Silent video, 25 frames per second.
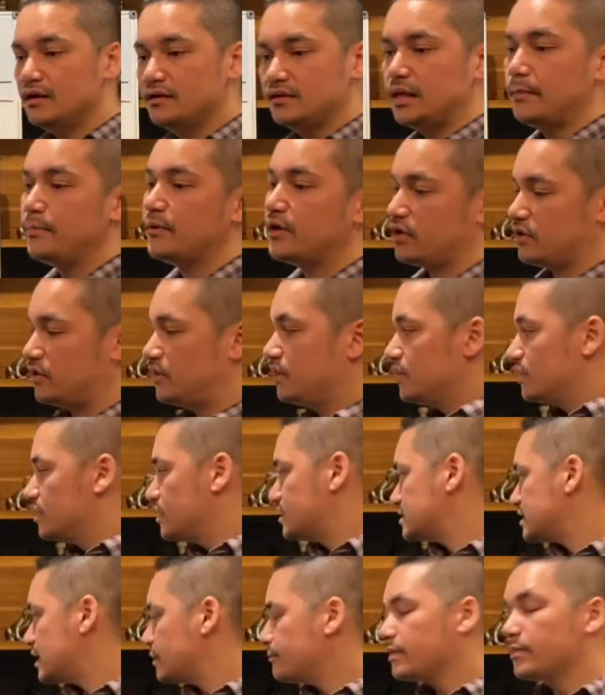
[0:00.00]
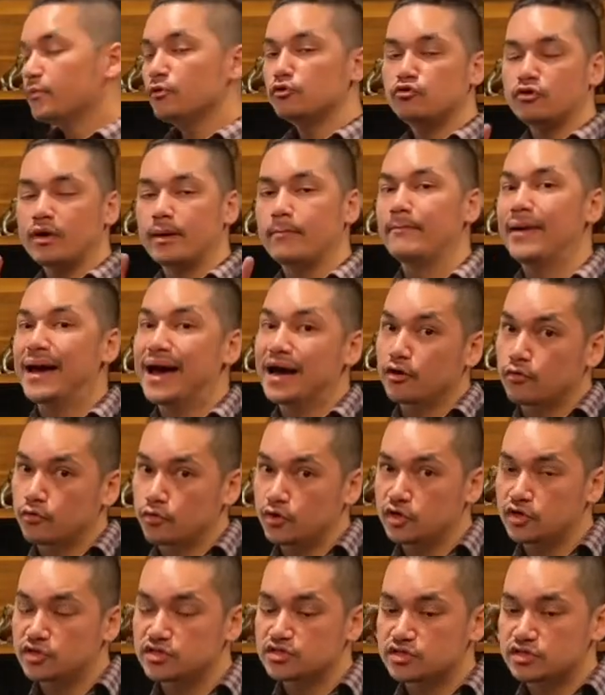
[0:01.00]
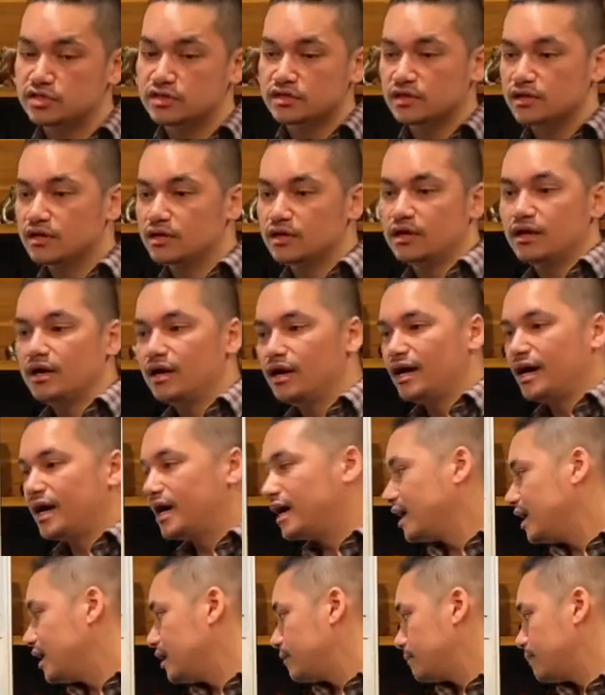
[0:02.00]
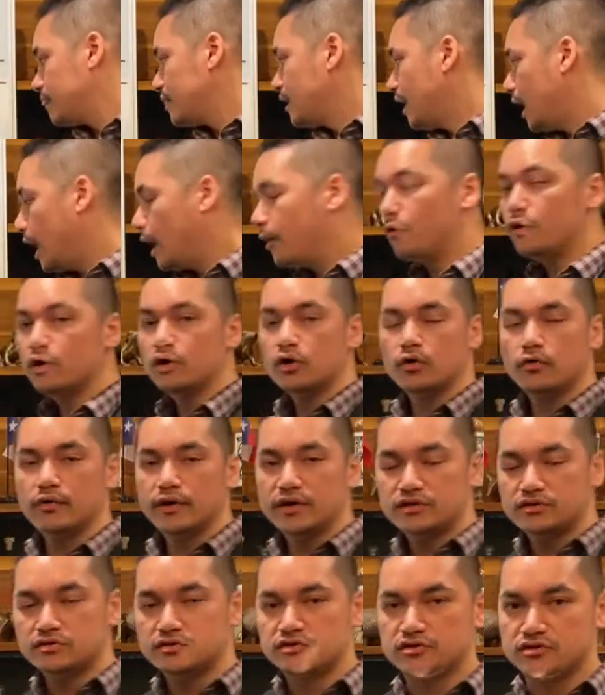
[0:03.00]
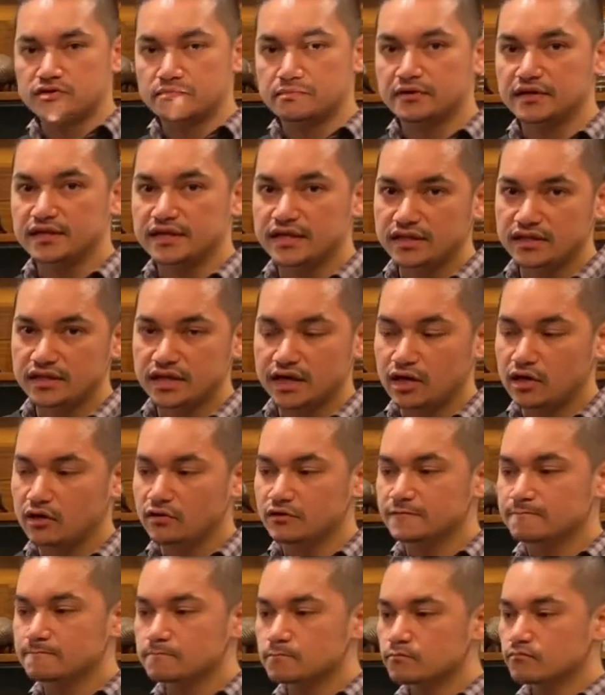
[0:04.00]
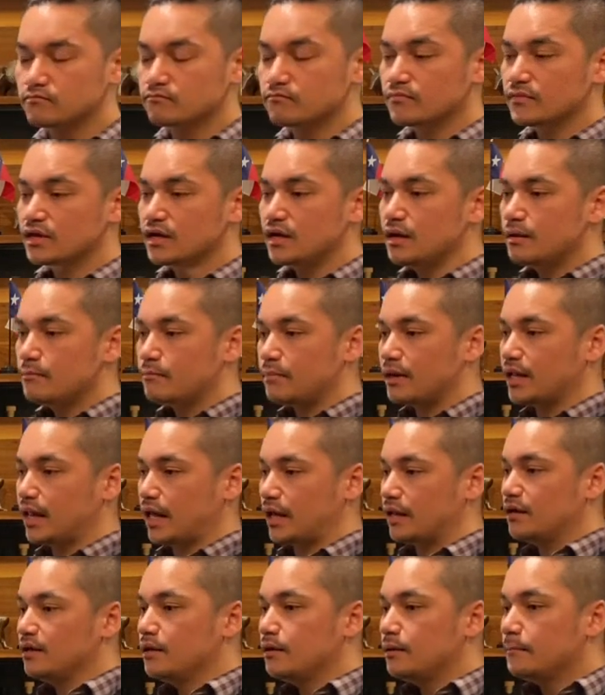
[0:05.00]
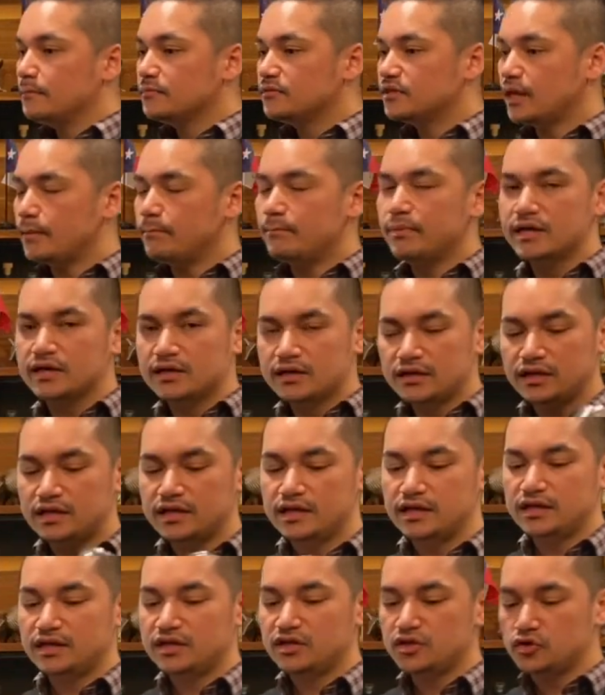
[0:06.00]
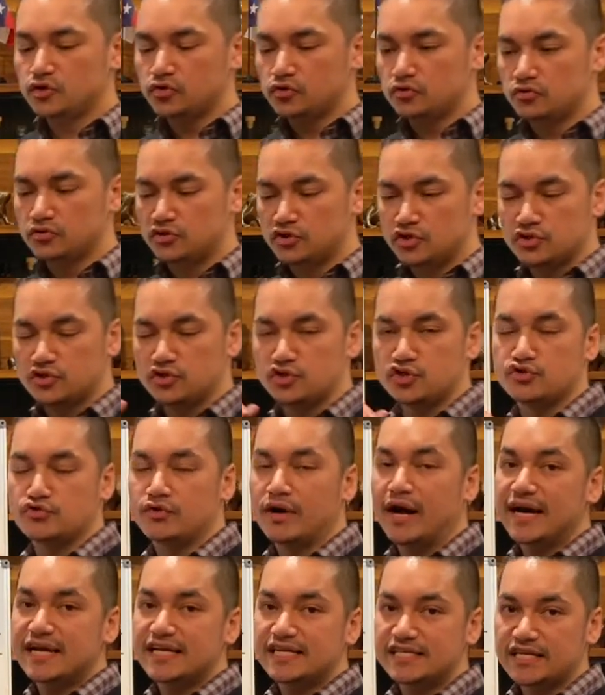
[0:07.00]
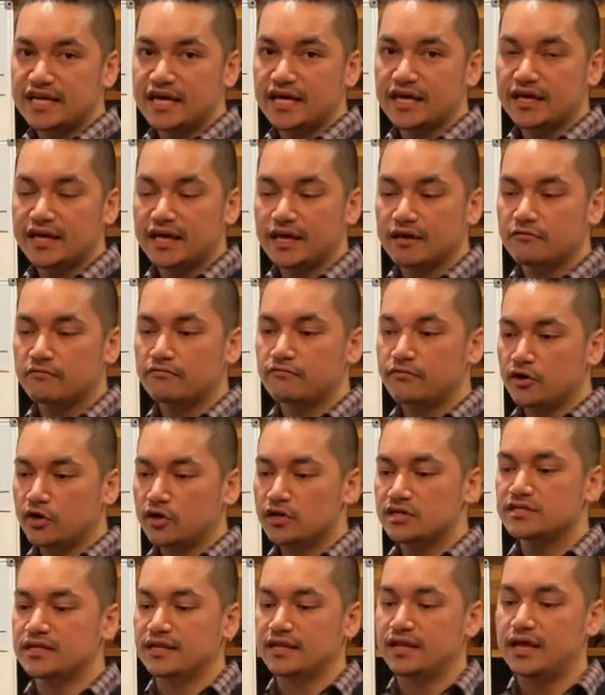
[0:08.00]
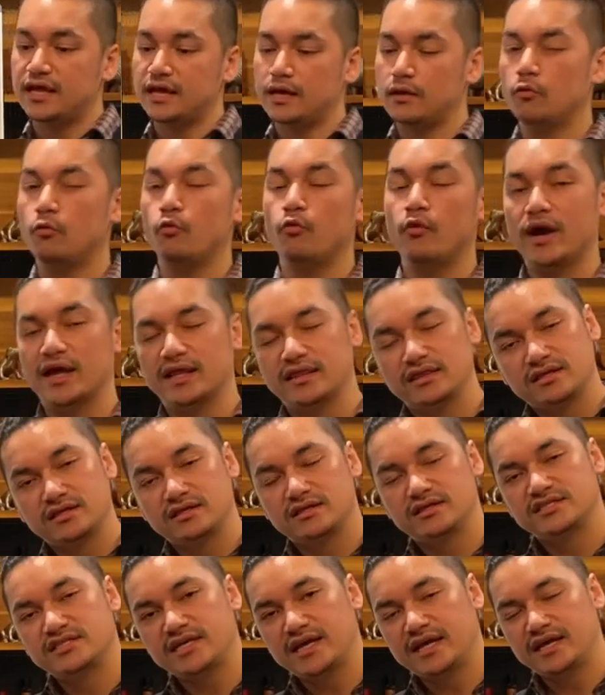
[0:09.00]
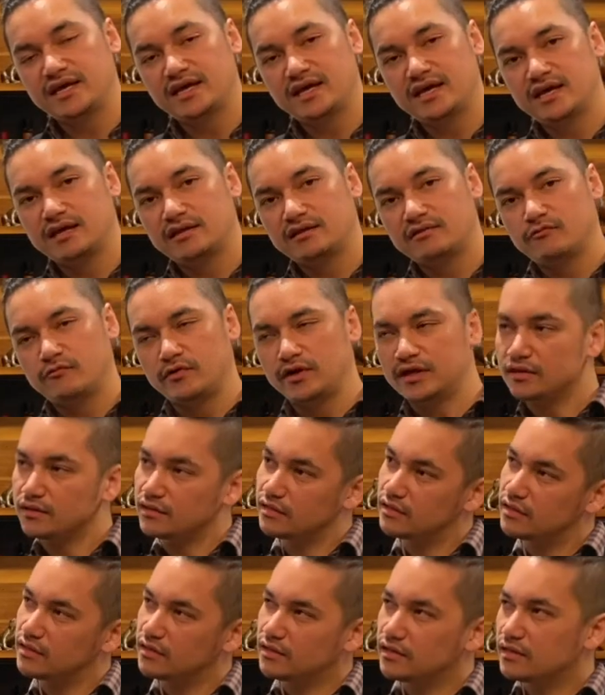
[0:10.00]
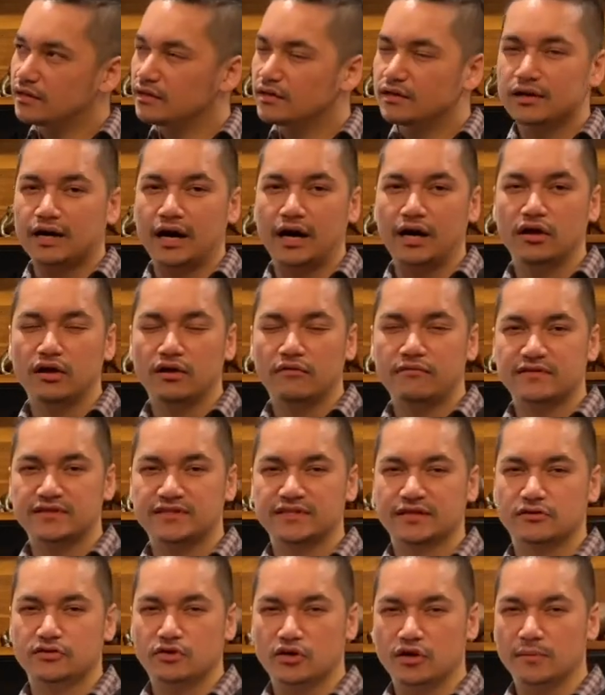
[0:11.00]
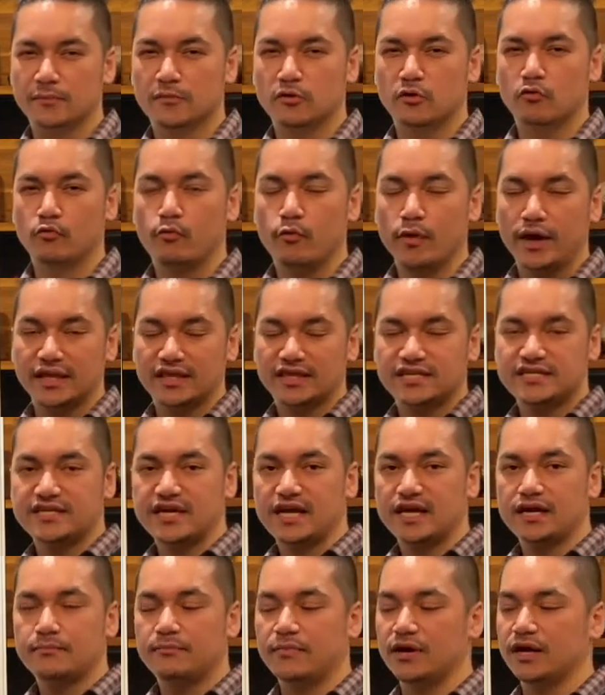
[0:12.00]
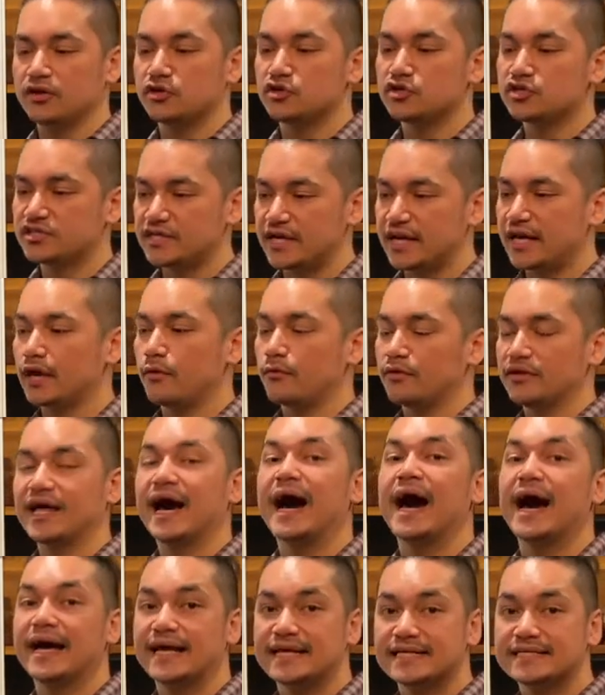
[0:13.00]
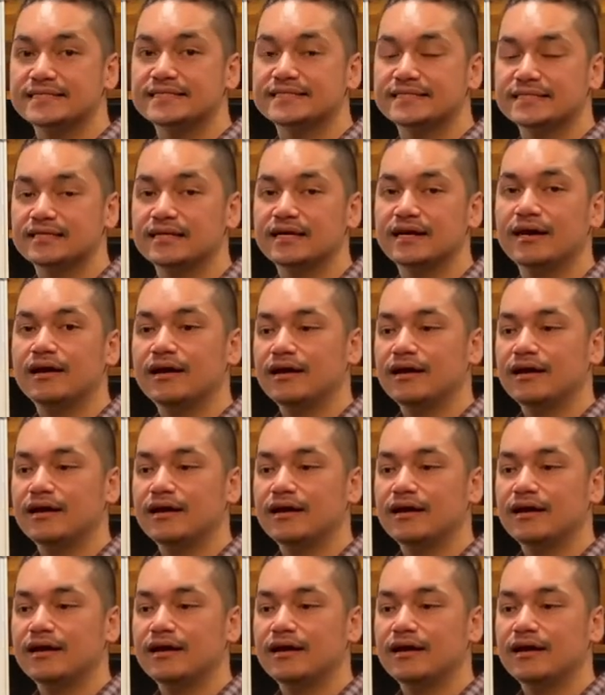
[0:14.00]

Typically, some people do it backwards. Uh, I won't go into super detail, but like typically you dry shake it first and then wet shake it. Wet, I don't know if it's a term called wet shake, but you shake it with ice